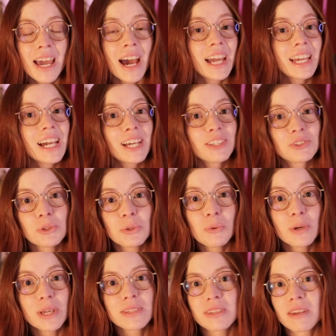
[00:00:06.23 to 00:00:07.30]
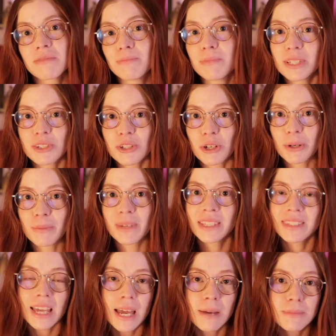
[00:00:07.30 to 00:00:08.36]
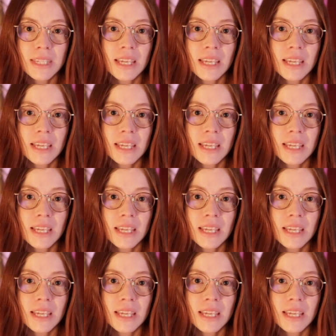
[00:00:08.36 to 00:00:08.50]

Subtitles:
I had 2 weeks of midterm exams